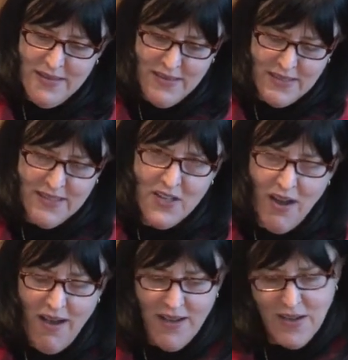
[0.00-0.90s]
this
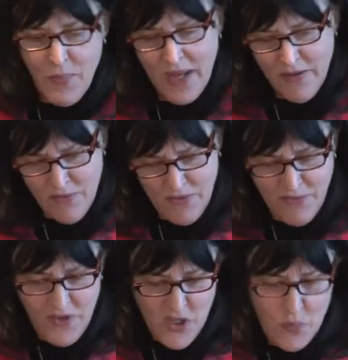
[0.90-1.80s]
talk about the
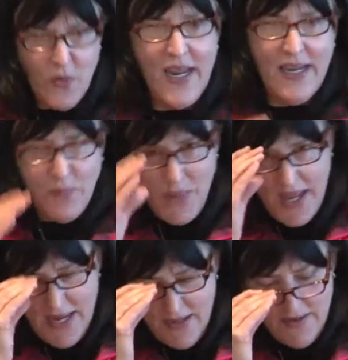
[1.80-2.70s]
fish brain and
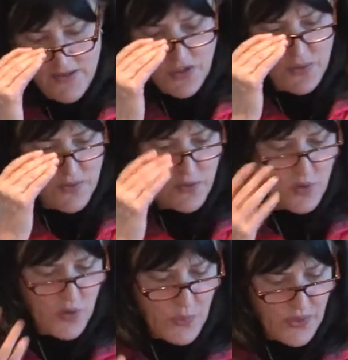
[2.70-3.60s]
pain and all to a
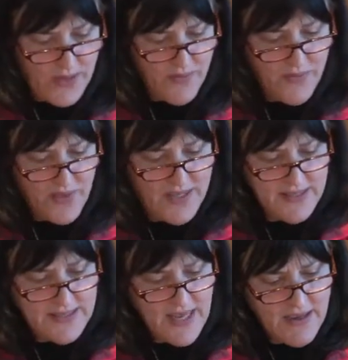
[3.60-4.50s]
group of uh,
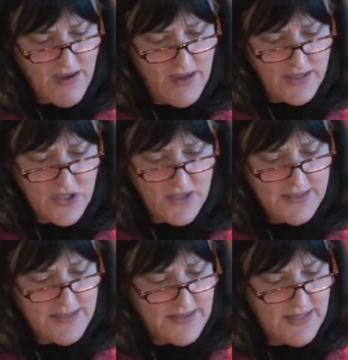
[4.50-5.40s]

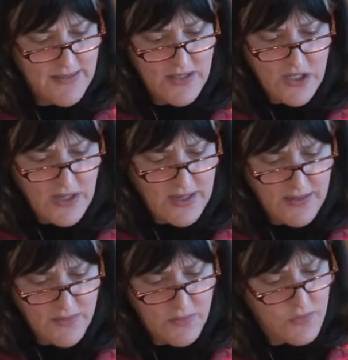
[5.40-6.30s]
psychologists and
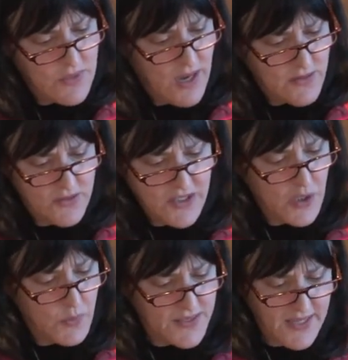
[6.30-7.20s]
um, doctors,
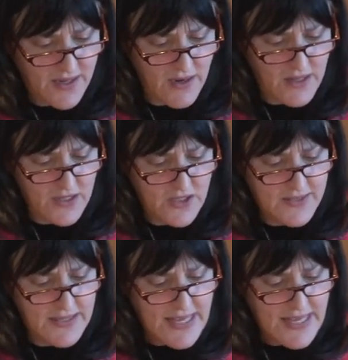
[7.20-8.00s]
human psychologists.